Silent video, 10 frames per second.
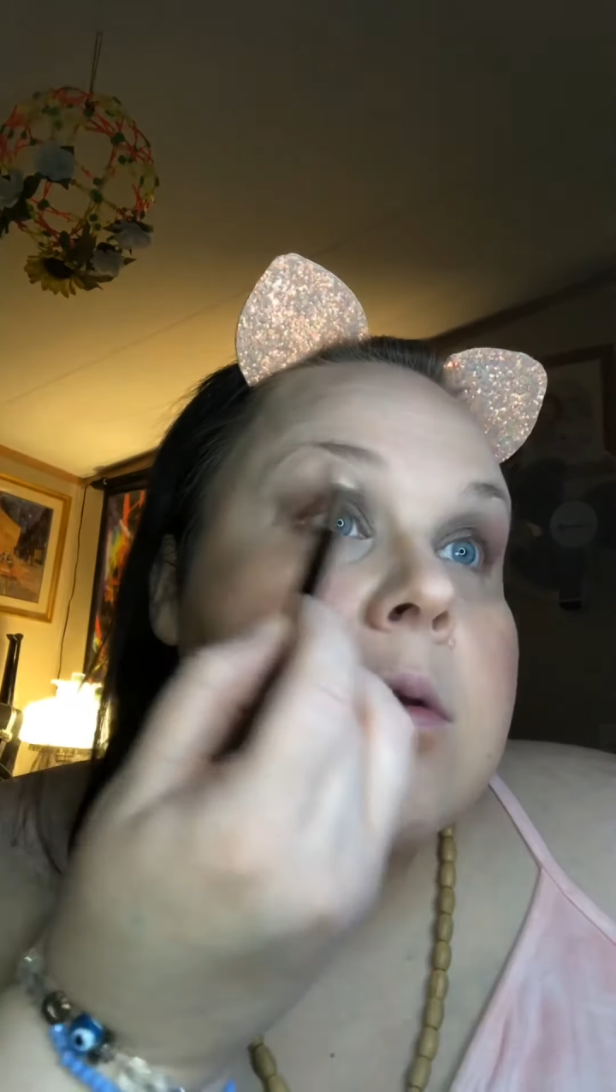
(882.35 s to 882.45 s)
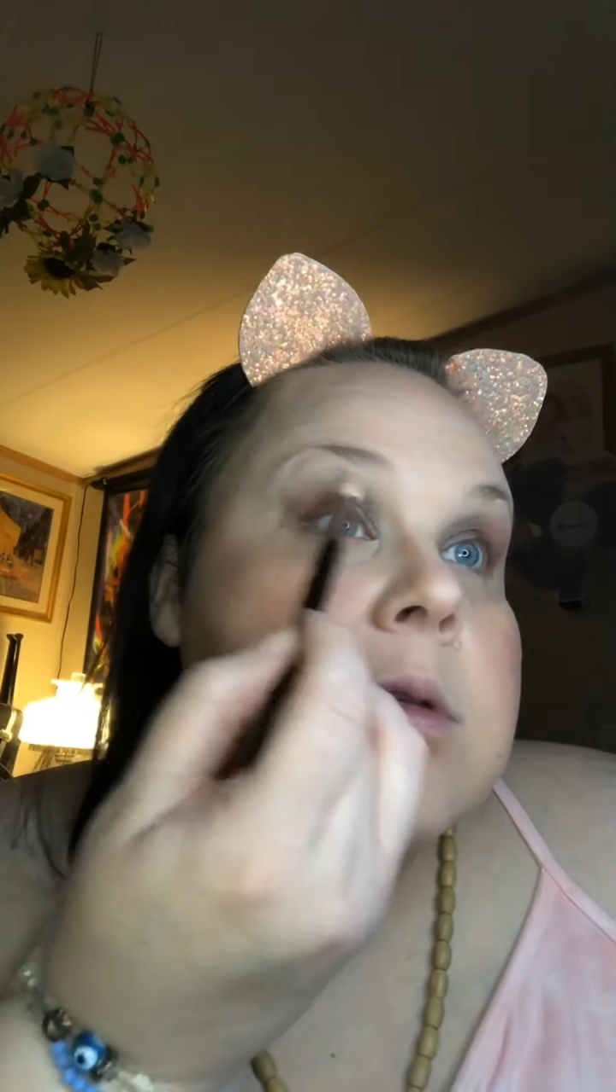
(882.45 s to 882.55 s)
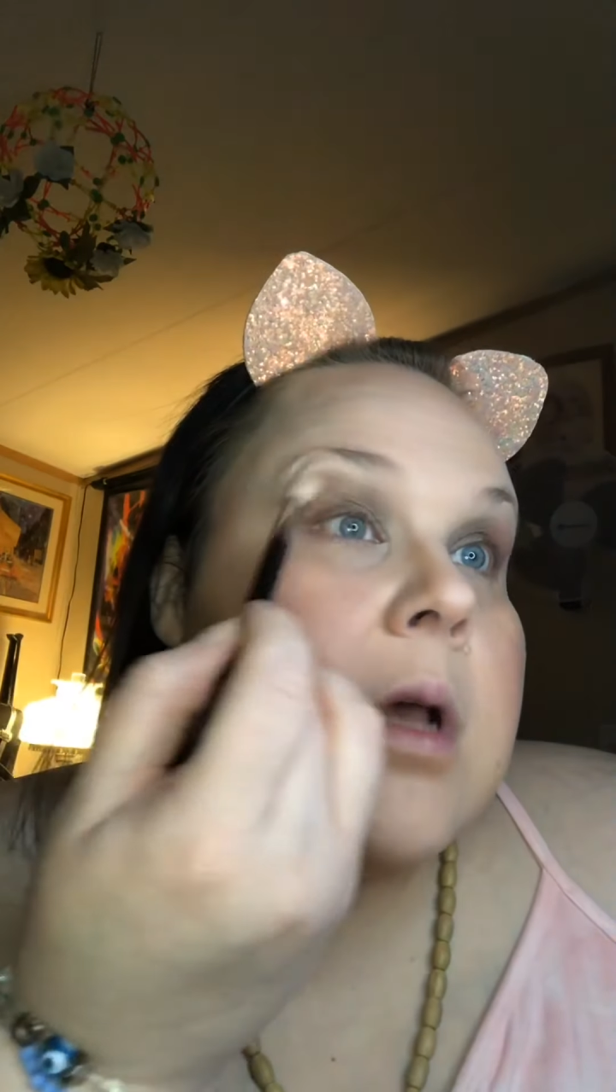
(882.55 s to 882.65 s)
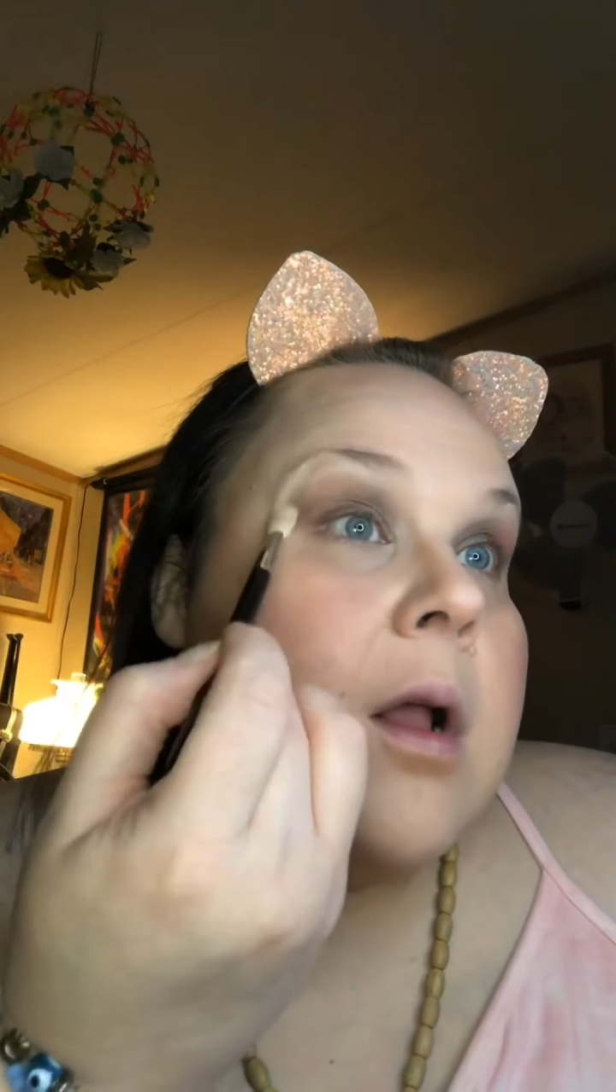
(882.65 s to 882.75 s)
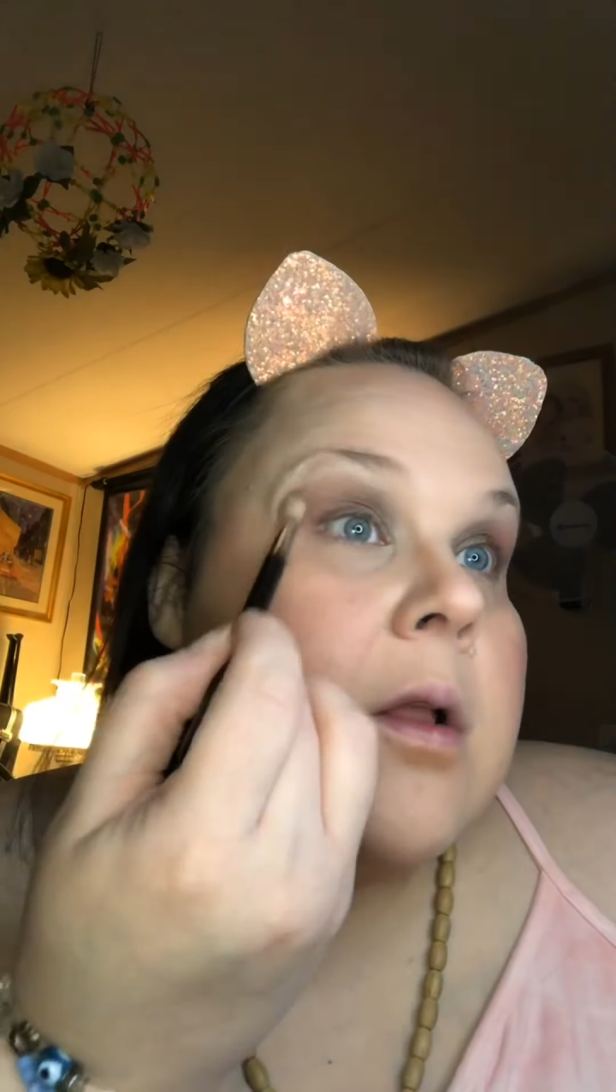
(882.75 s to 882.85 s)

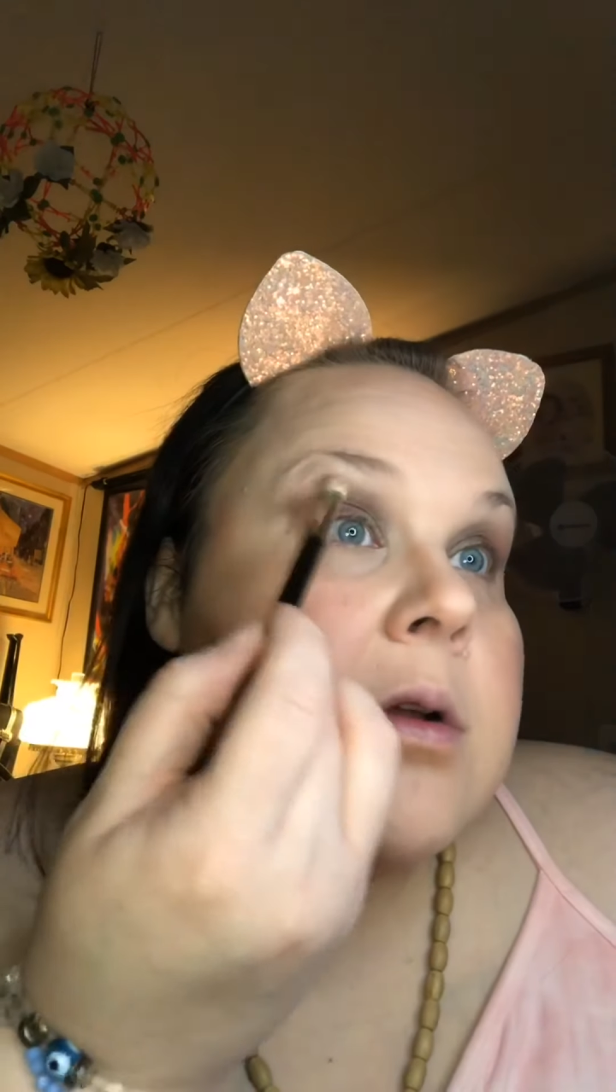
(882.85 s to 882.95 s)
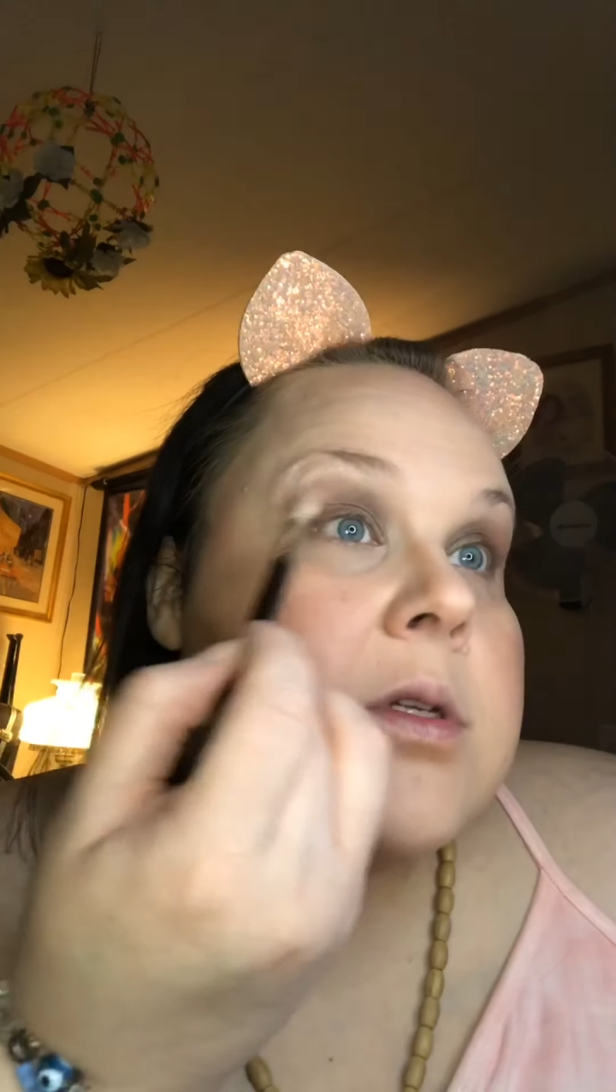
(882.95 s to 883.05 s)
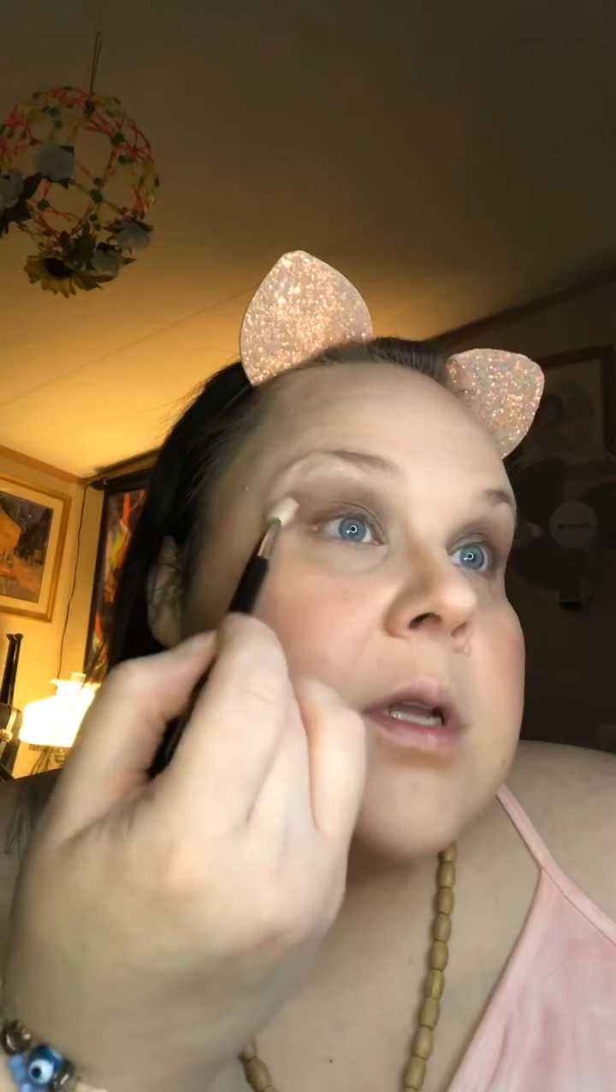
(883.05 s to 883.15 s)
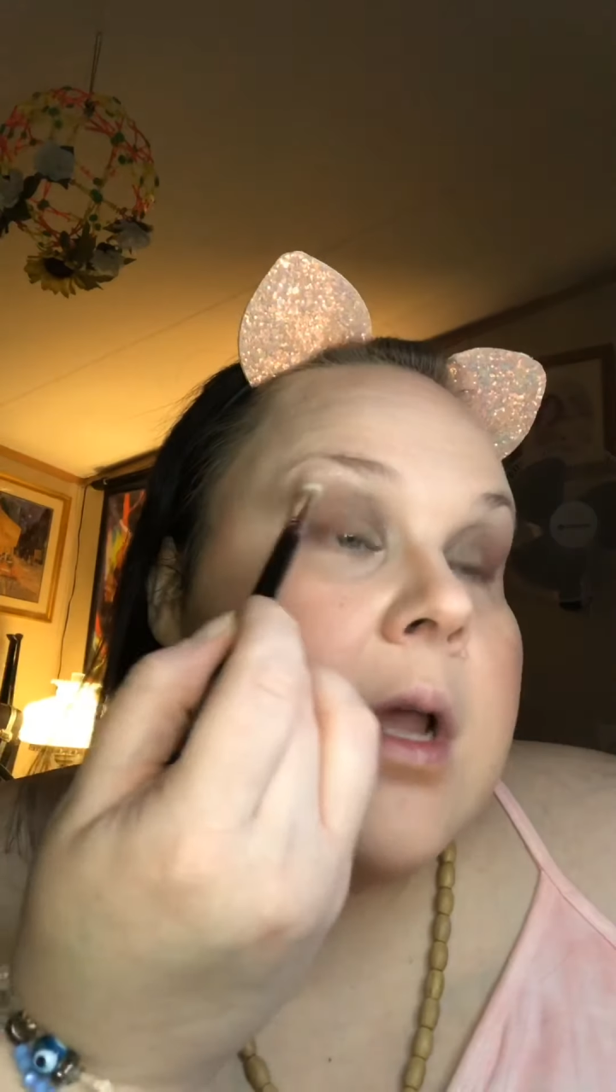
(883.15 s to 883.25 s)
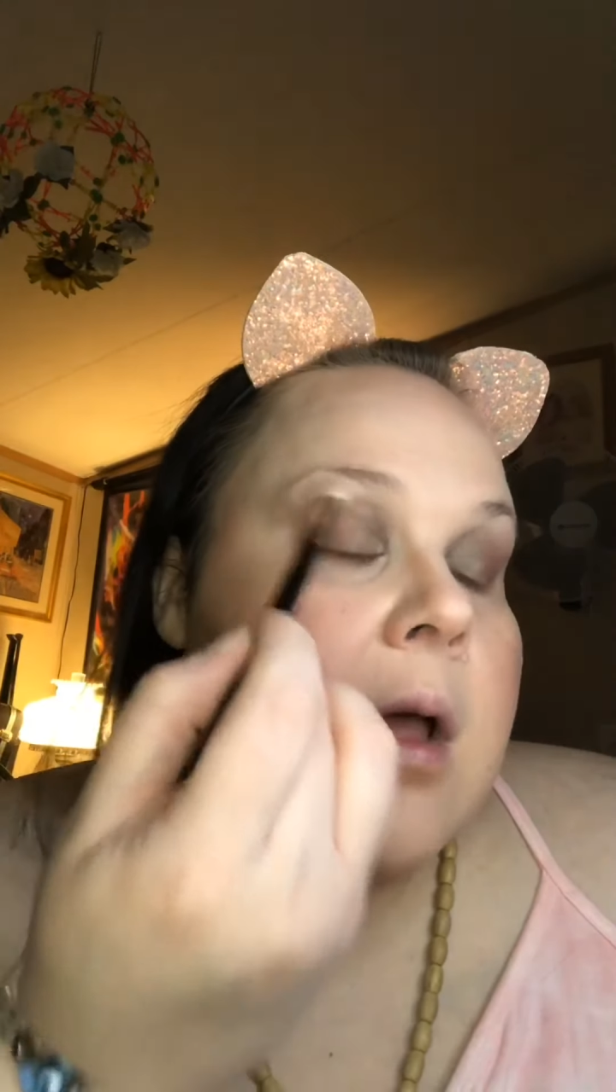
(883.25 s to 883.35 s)
colors
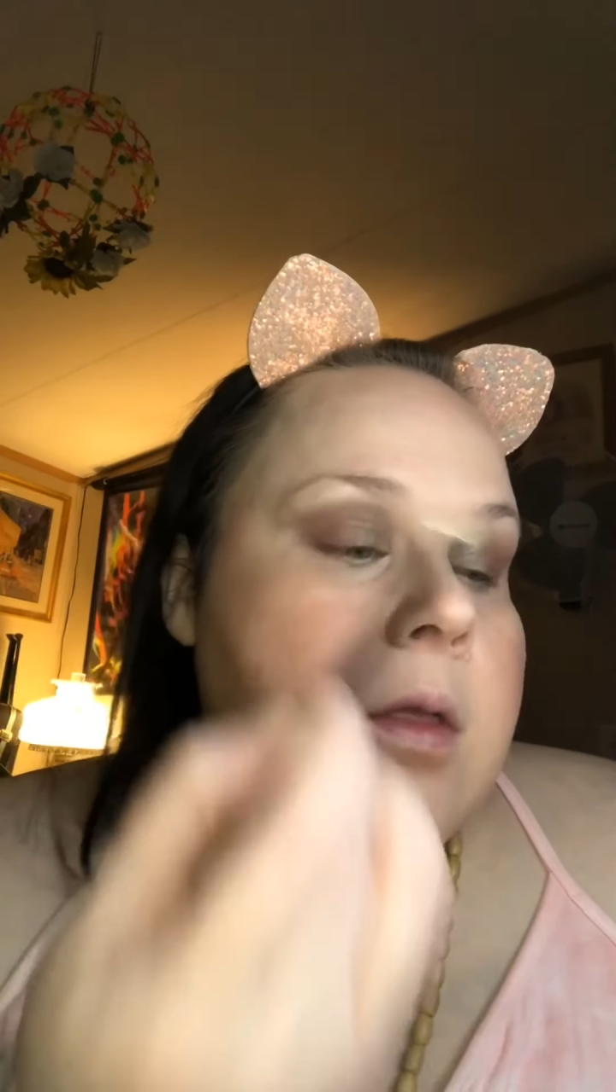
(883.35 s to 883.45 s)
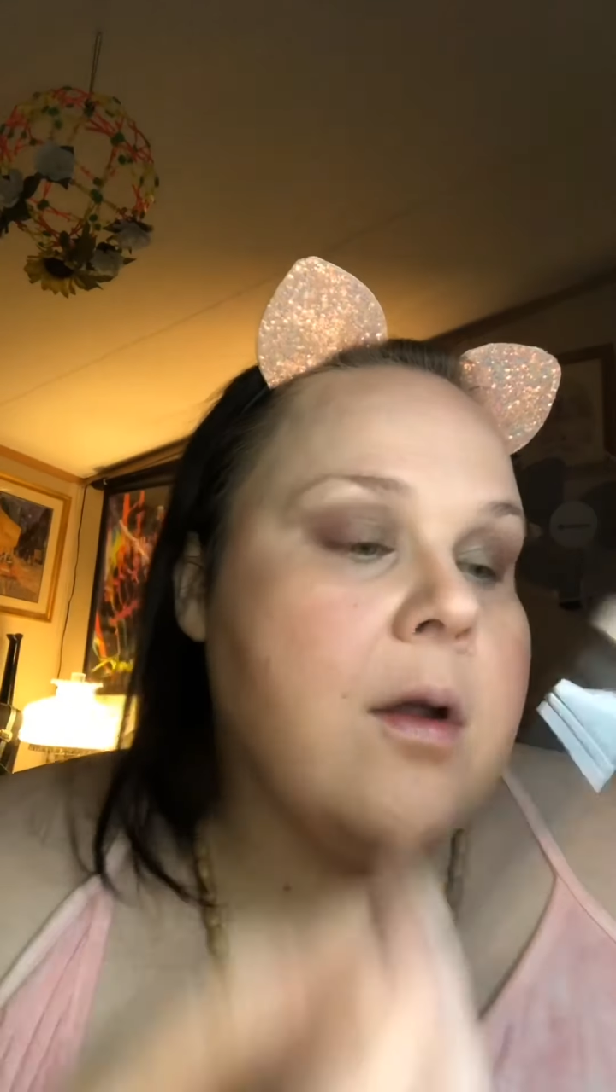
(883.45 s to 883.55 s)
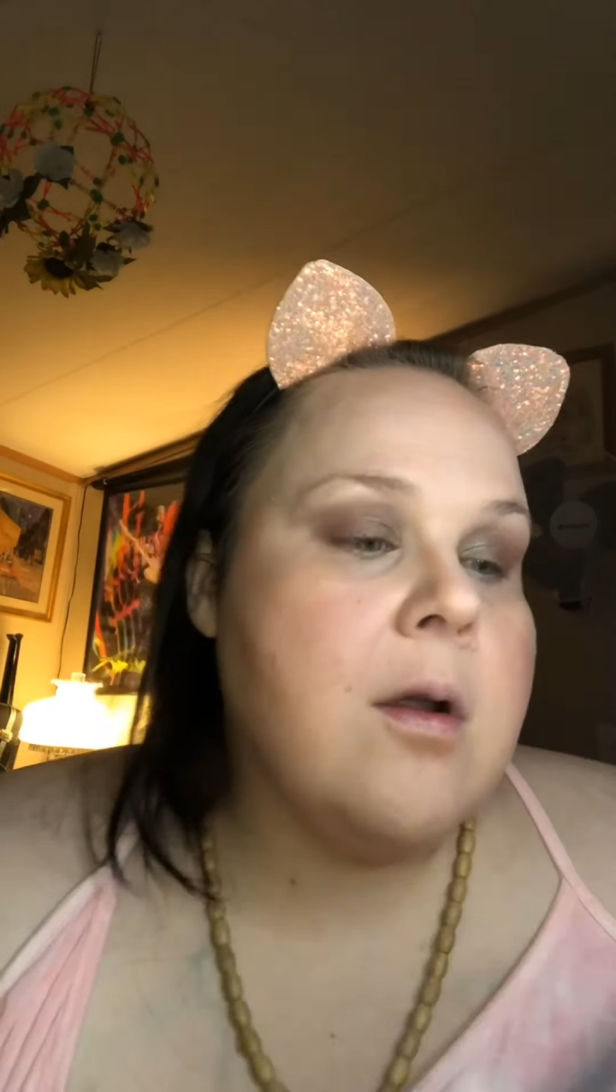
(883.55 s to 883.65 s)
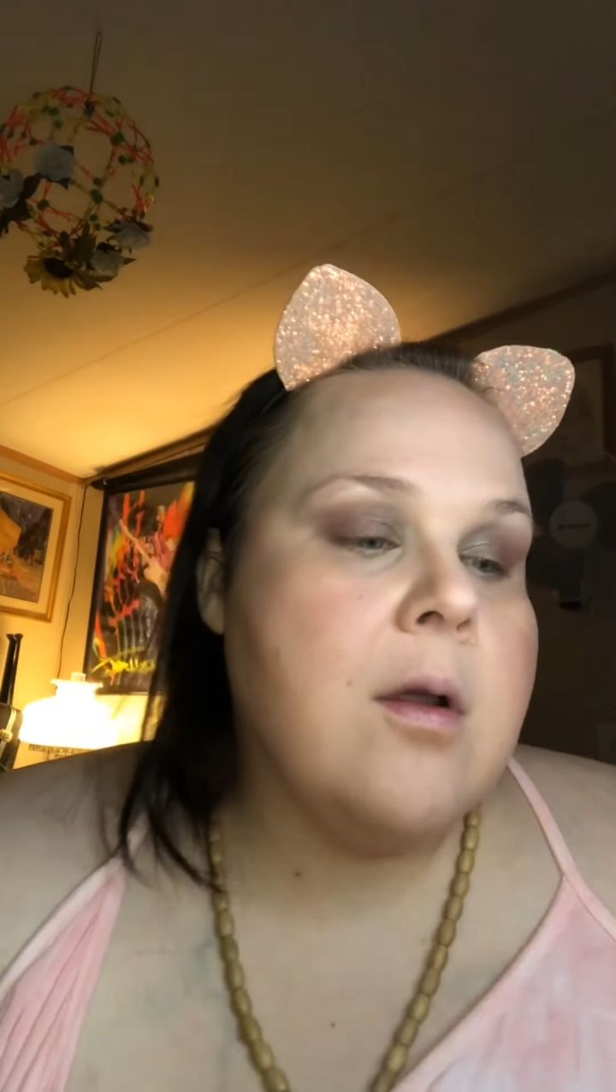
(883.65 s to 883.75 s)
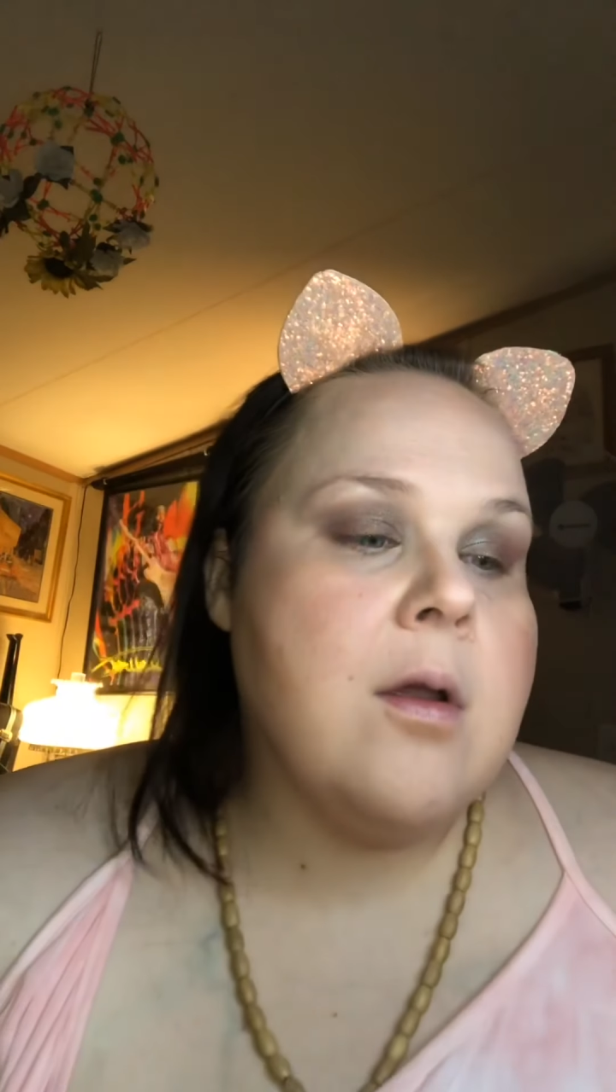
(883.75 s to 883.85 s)
together